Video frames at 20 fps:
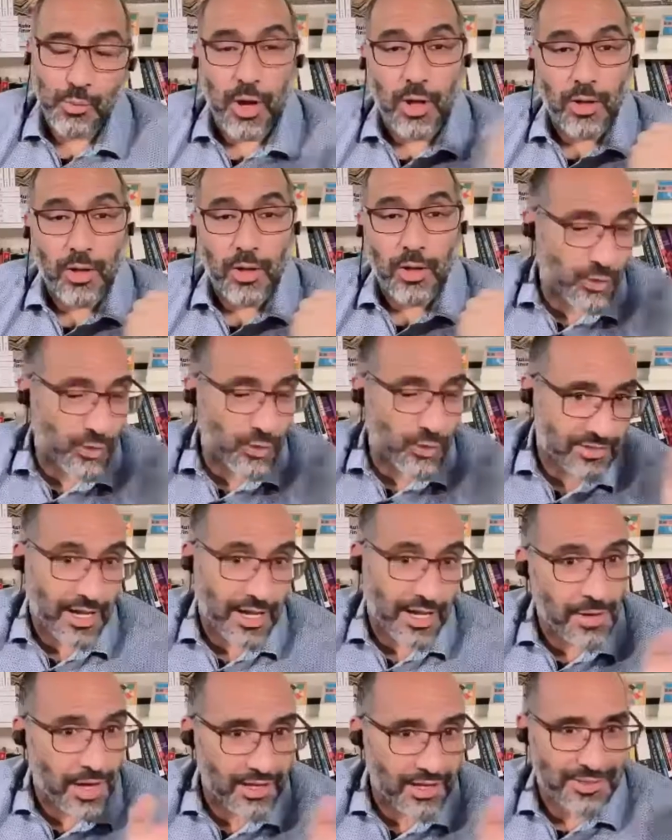well, first,
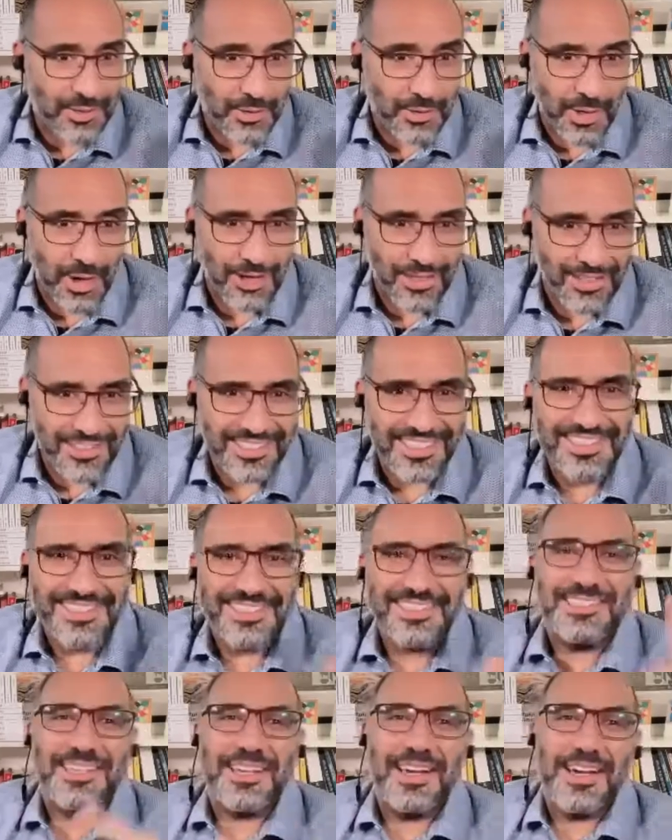I'm not a
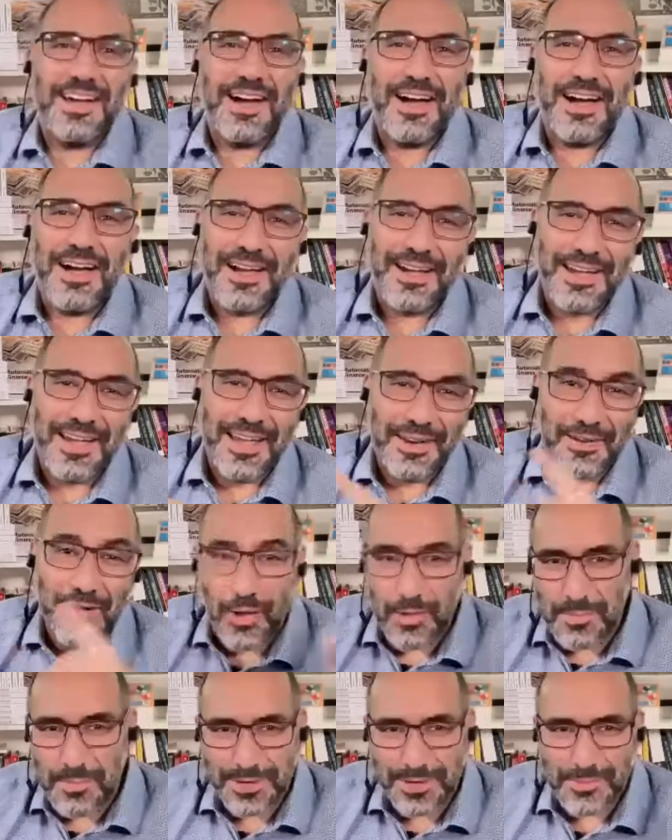sociologist, and
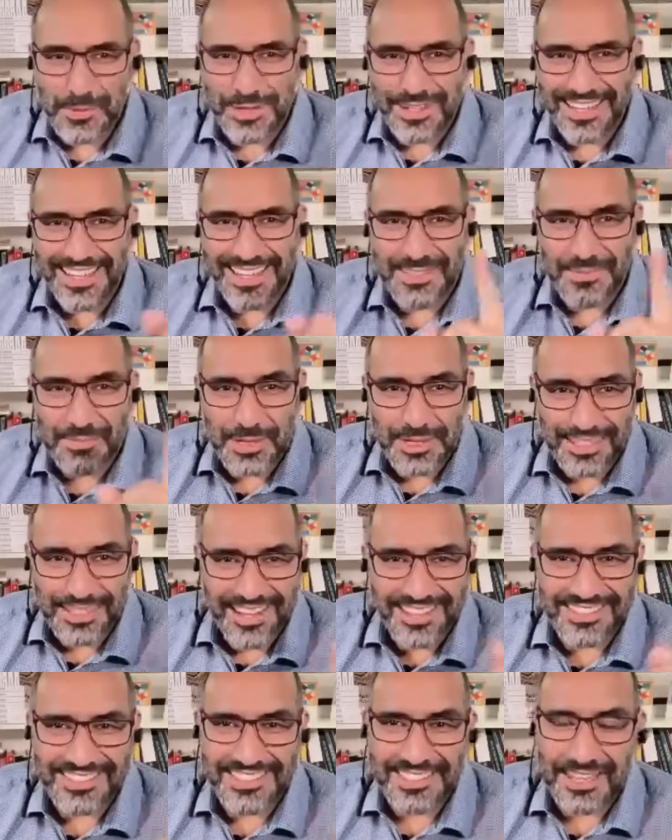all my training has been
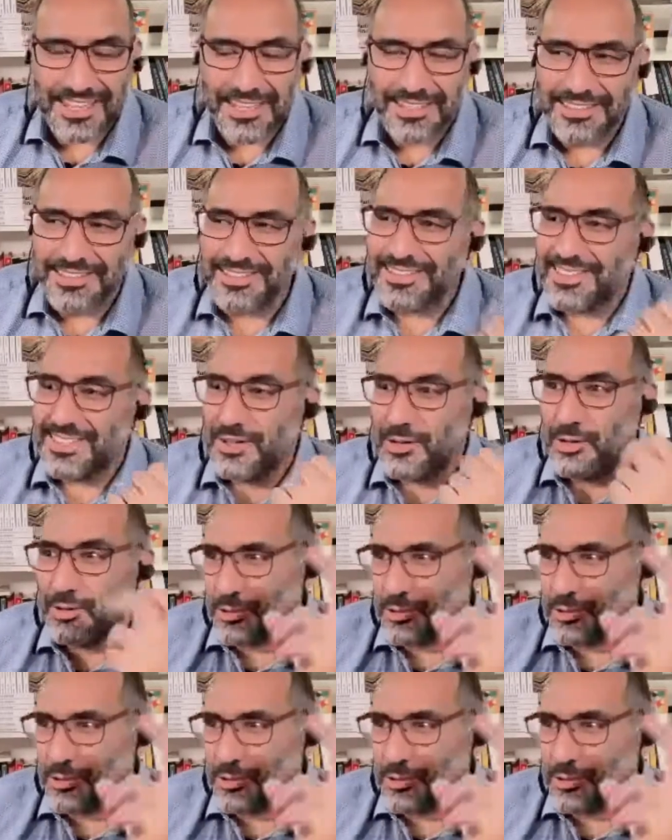in STS,